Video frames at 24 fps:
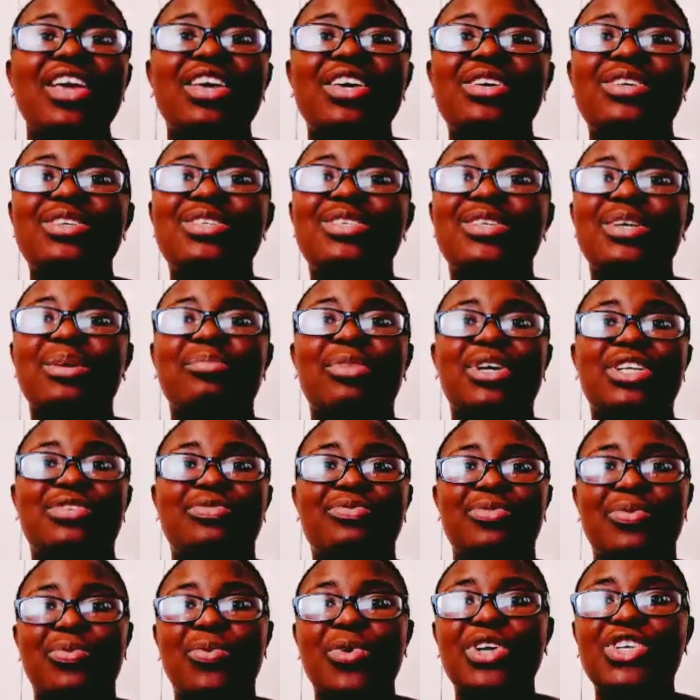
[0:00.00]
thank you so
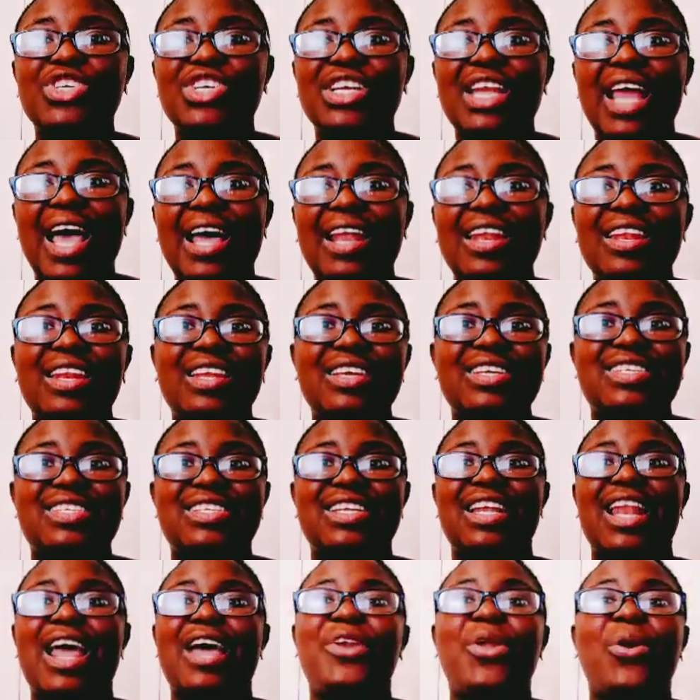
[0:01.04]
much for watching and
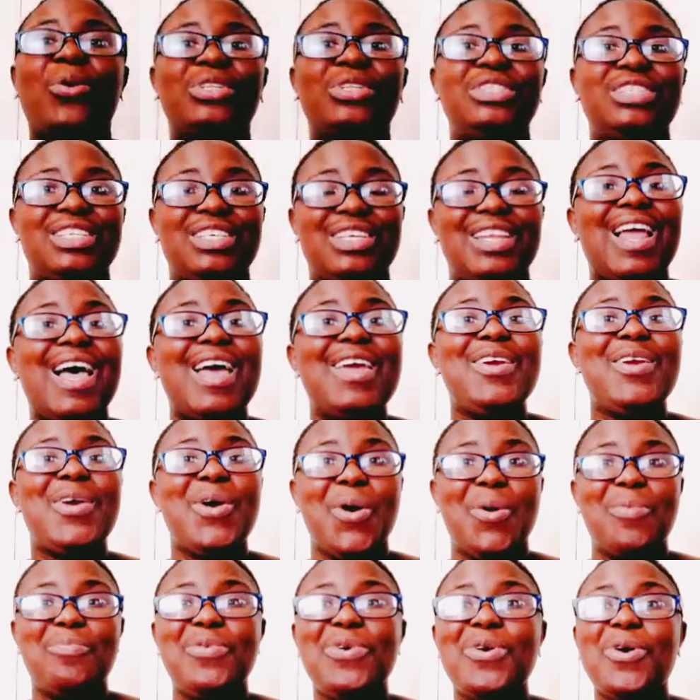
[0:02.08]
listening, and until I
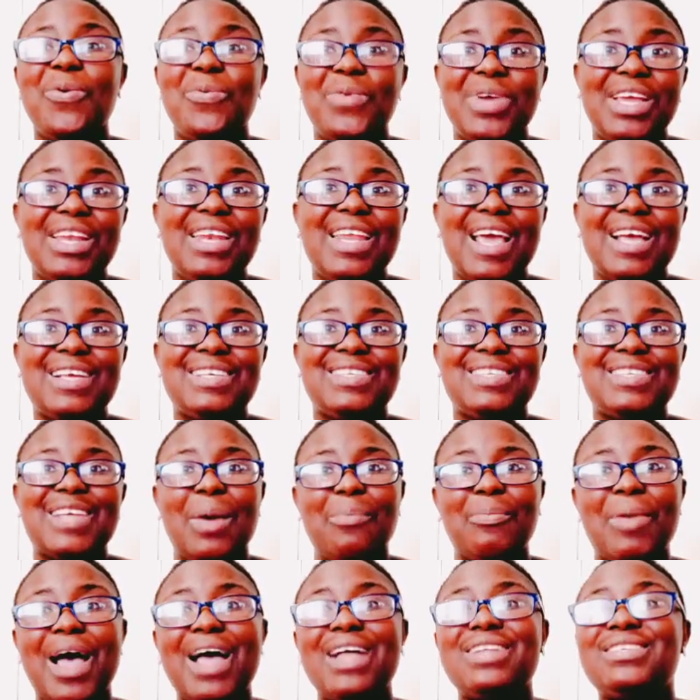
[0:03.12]
come your way next
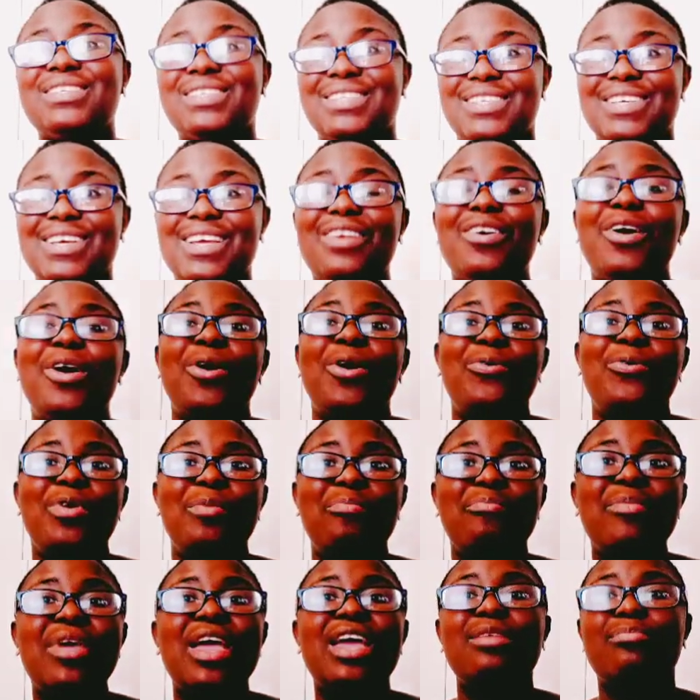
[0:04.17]
time, I'll still
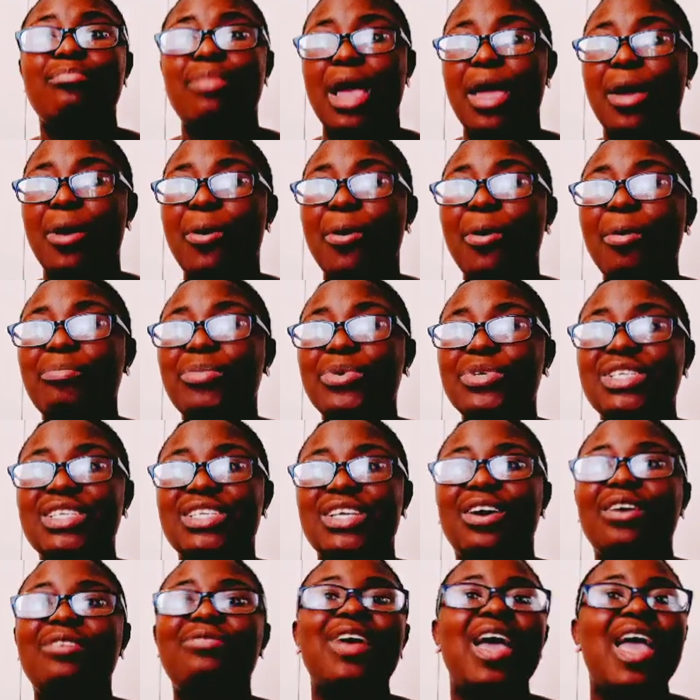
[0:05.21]
remain my humble
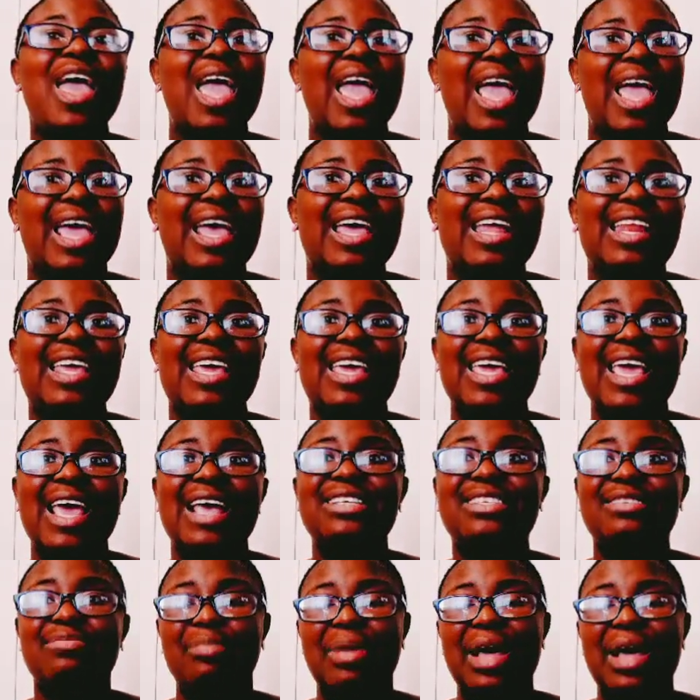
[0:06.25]
self,
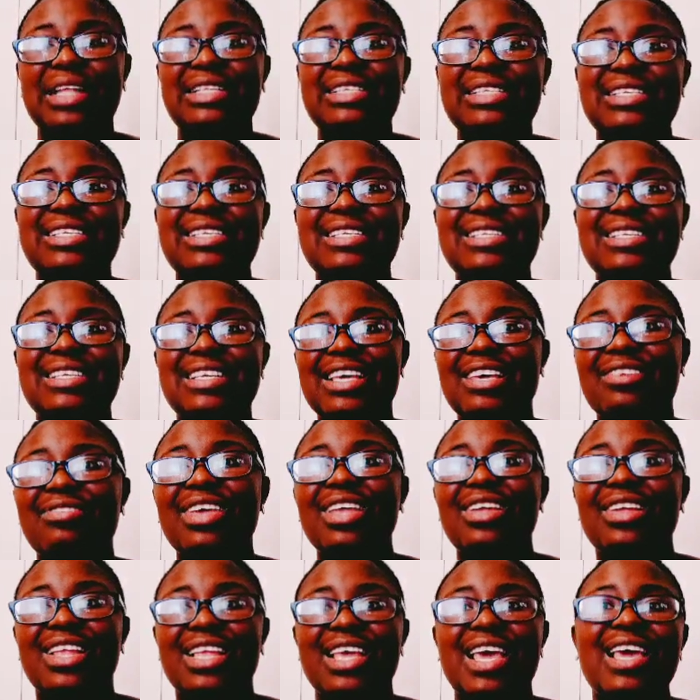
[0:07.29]
LES Matters
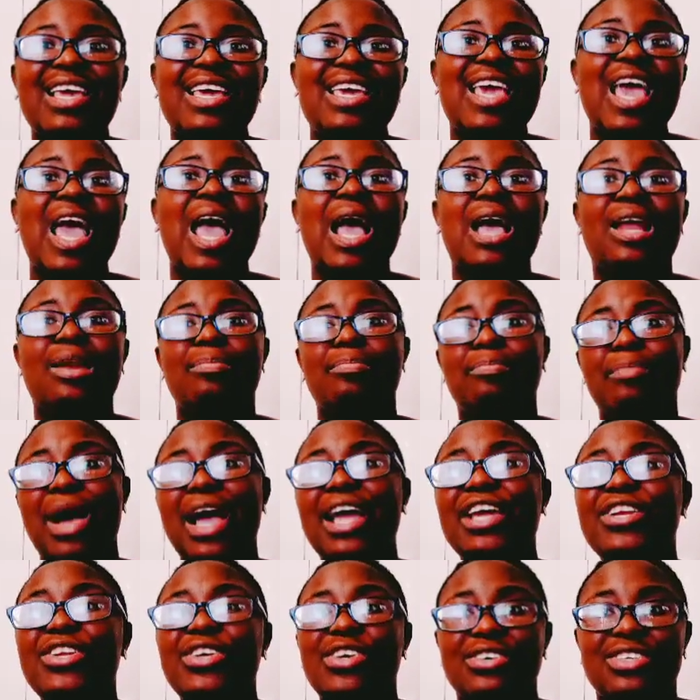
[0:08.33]
TV. Take care and
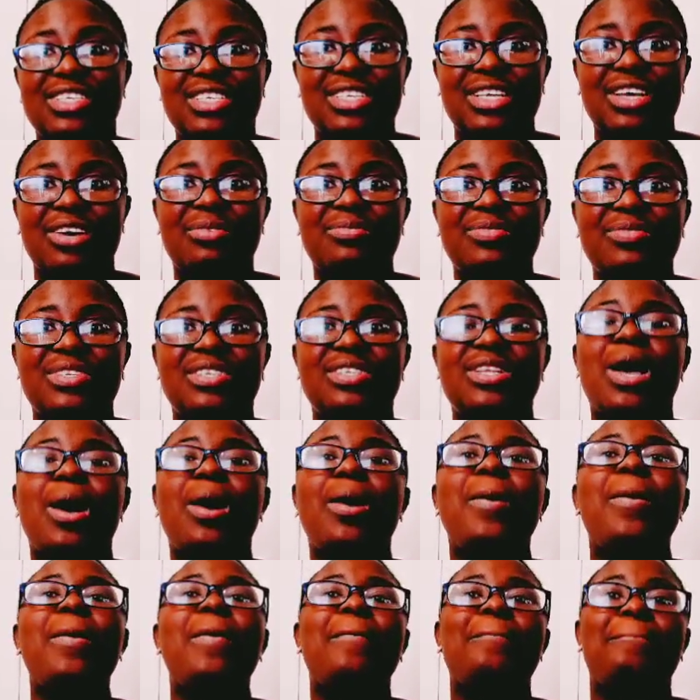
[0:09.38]
mind yourselves
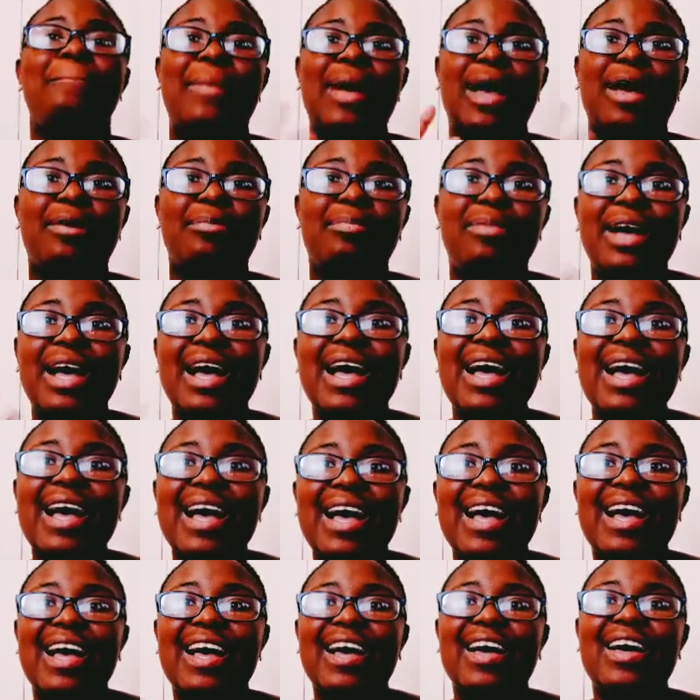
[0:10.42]
now. Bye
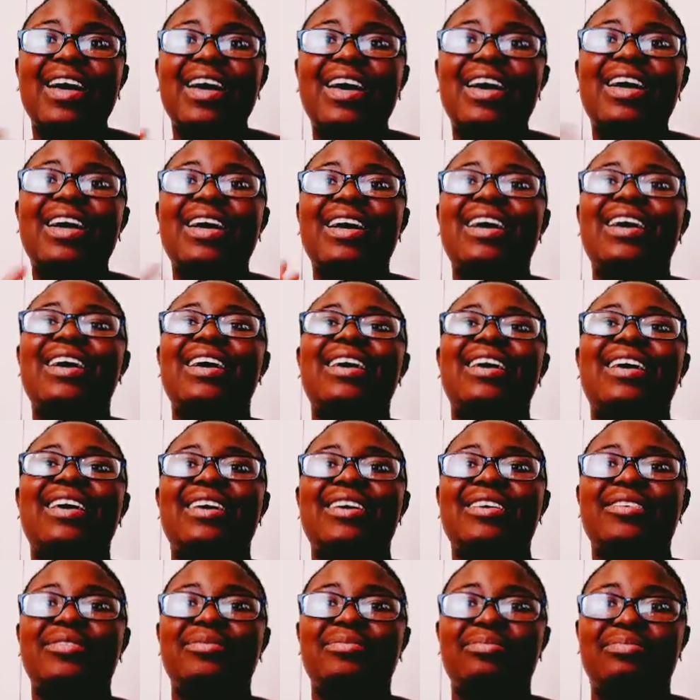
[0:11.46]

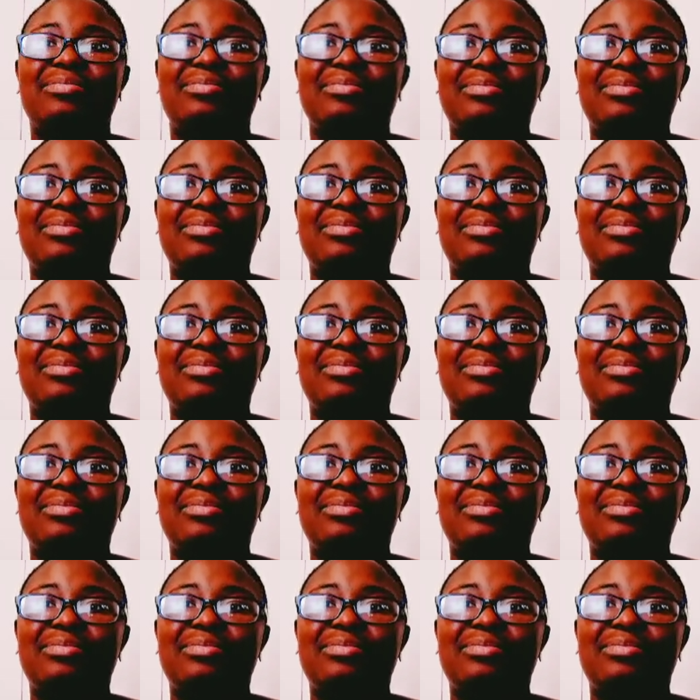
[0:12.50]
bye.